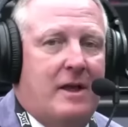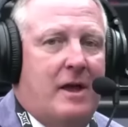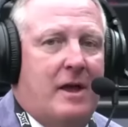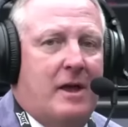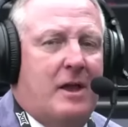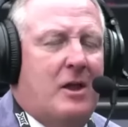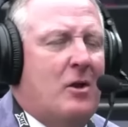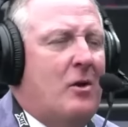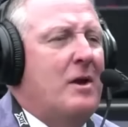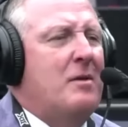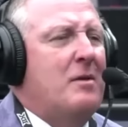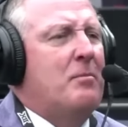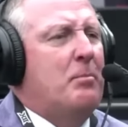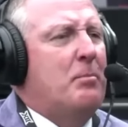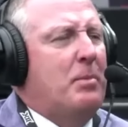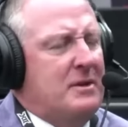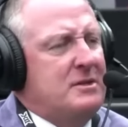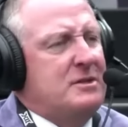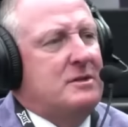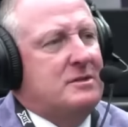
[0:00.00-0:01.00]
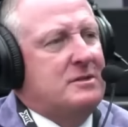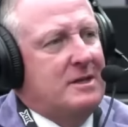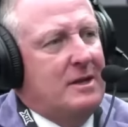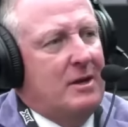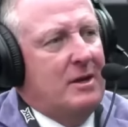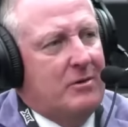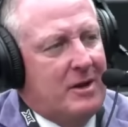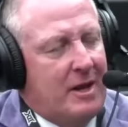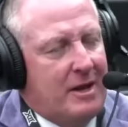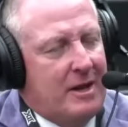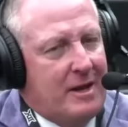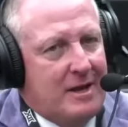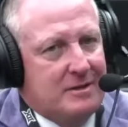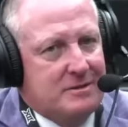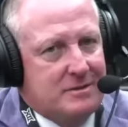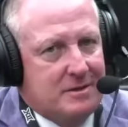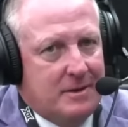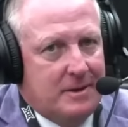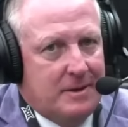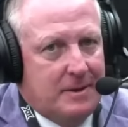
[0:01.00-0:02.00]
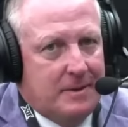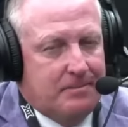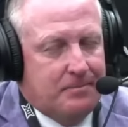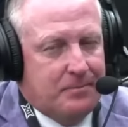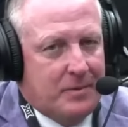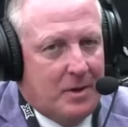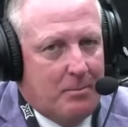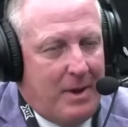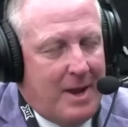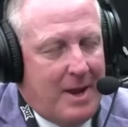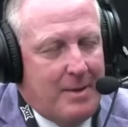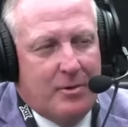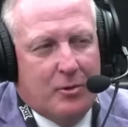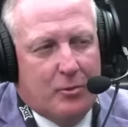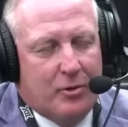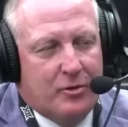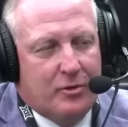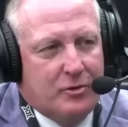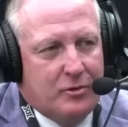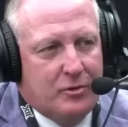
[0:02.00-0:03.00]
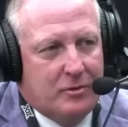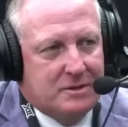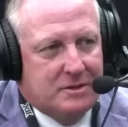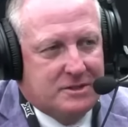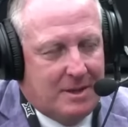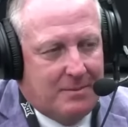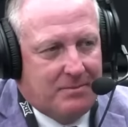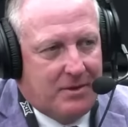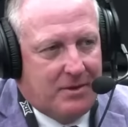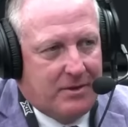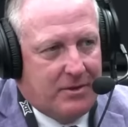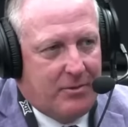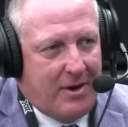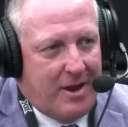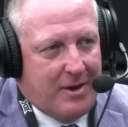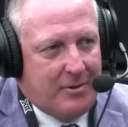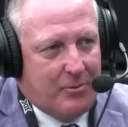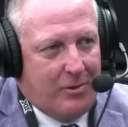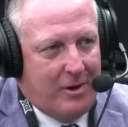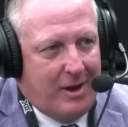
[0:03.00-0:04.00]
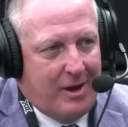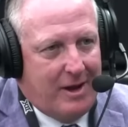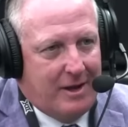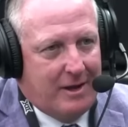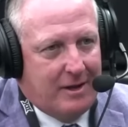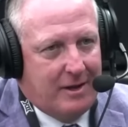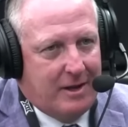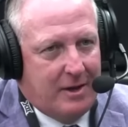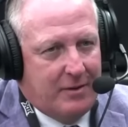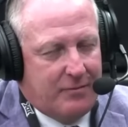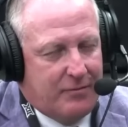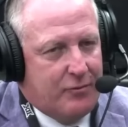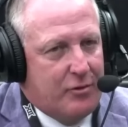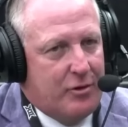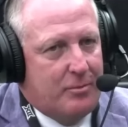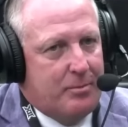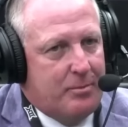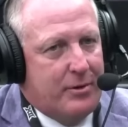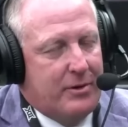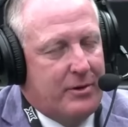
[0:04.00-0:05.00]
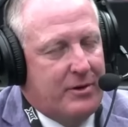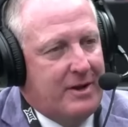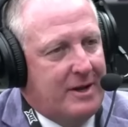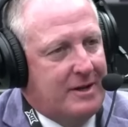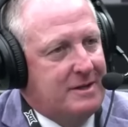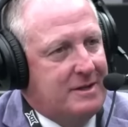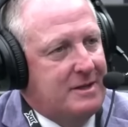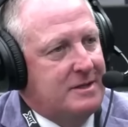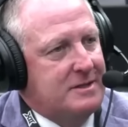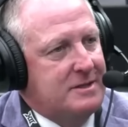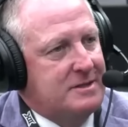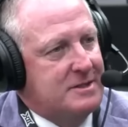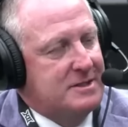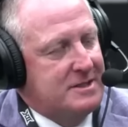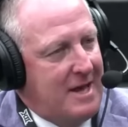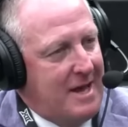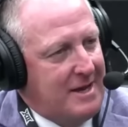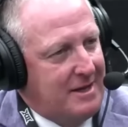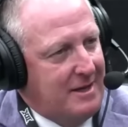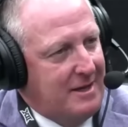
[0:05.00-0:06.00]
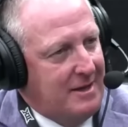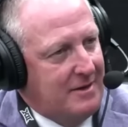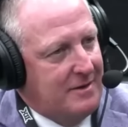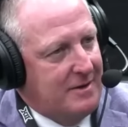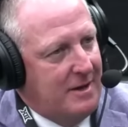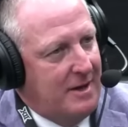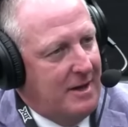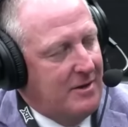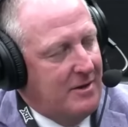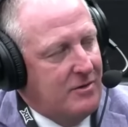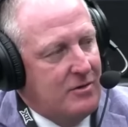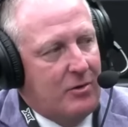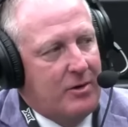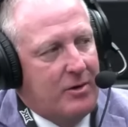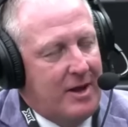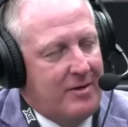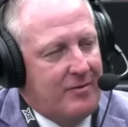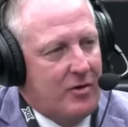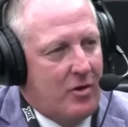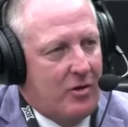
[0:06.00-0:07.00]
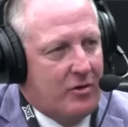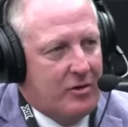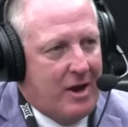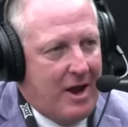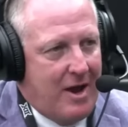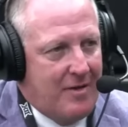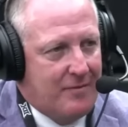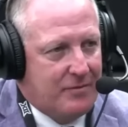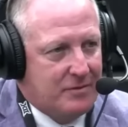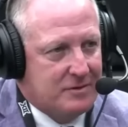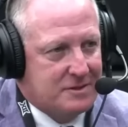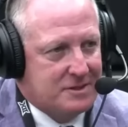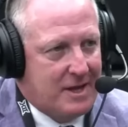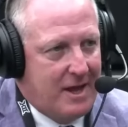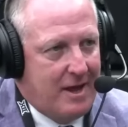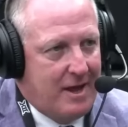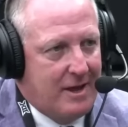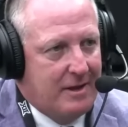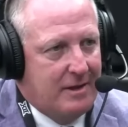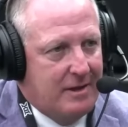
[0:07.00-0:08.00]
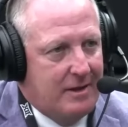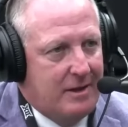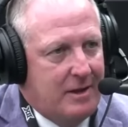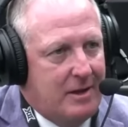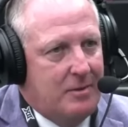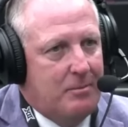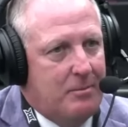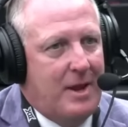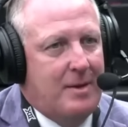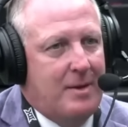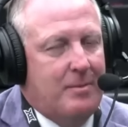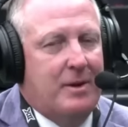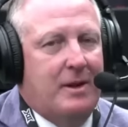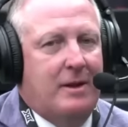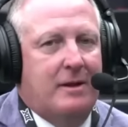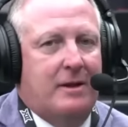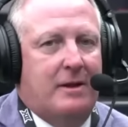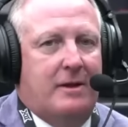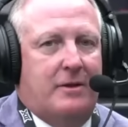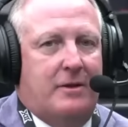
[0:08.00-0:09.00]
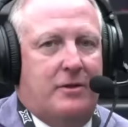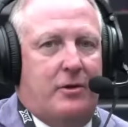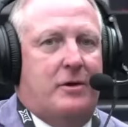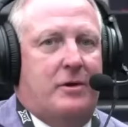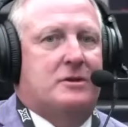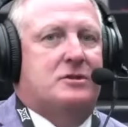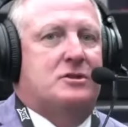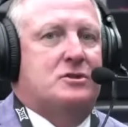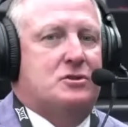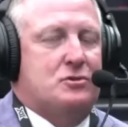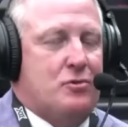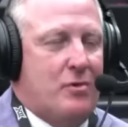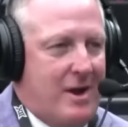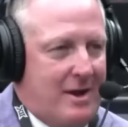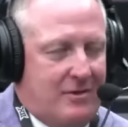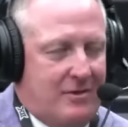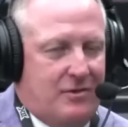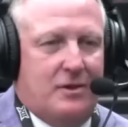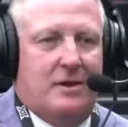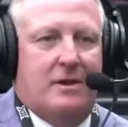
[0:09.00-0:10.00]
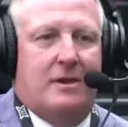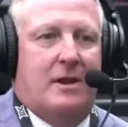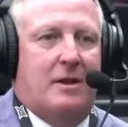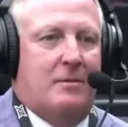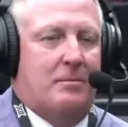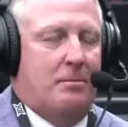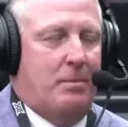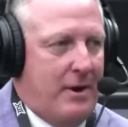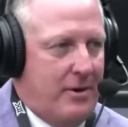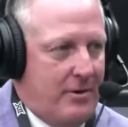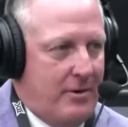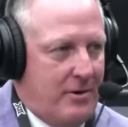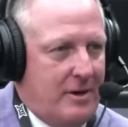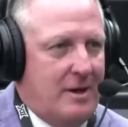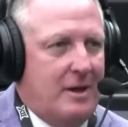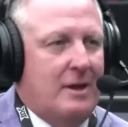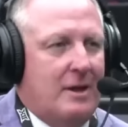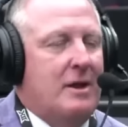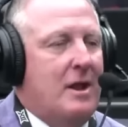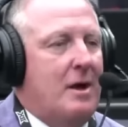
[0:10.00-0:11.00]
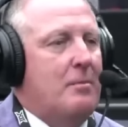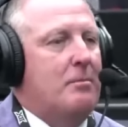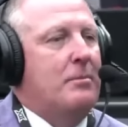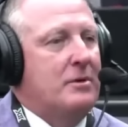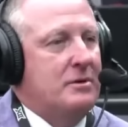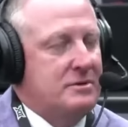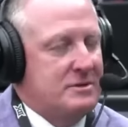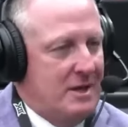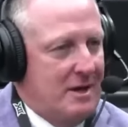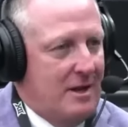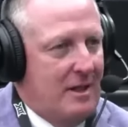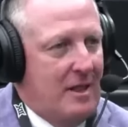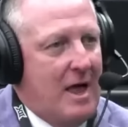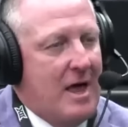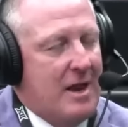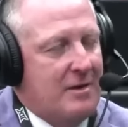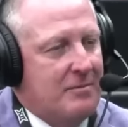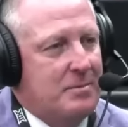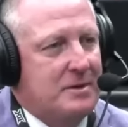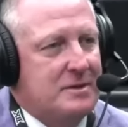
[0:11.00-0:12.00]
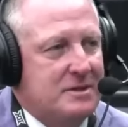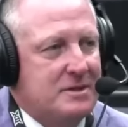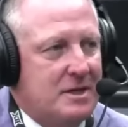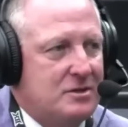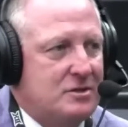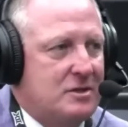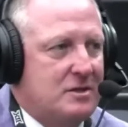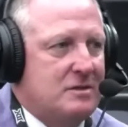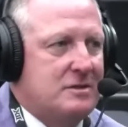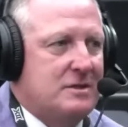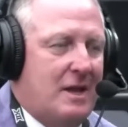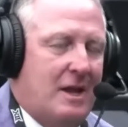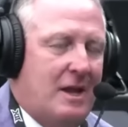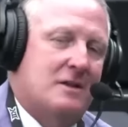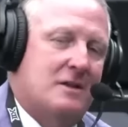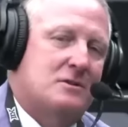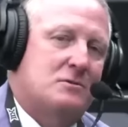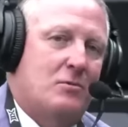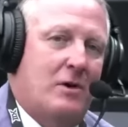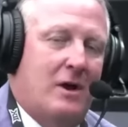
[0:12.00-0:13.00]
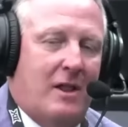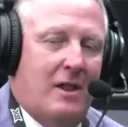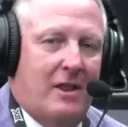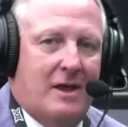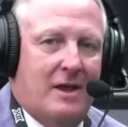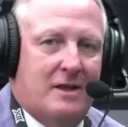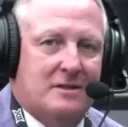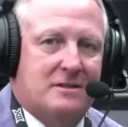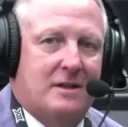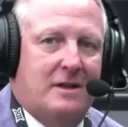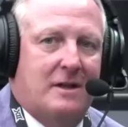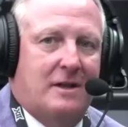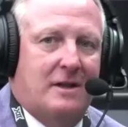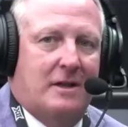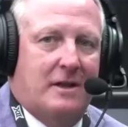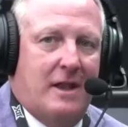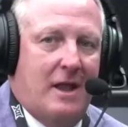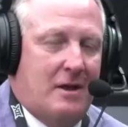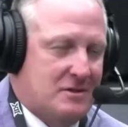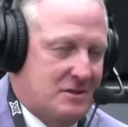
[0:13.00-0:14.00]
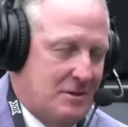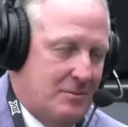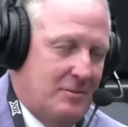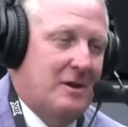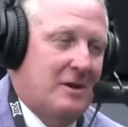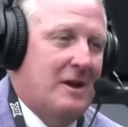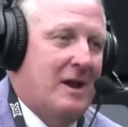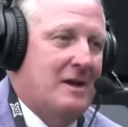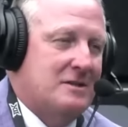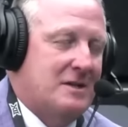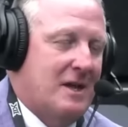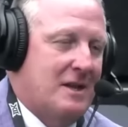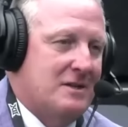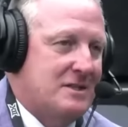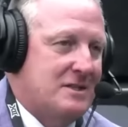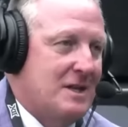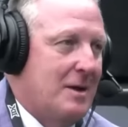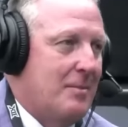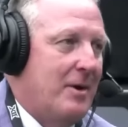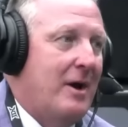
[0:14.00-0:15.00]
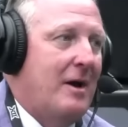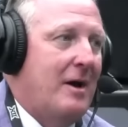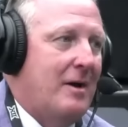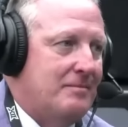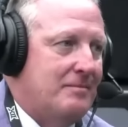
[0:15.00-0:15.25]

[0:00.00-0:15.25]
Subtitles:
You know, but you see, okay, guys, maybe we're doing something the right way if we're predicted second and don't have an all-conference guy. Maybe there is strength in parity and numbers at a lot of positions, as well as now some of you guys got to step up,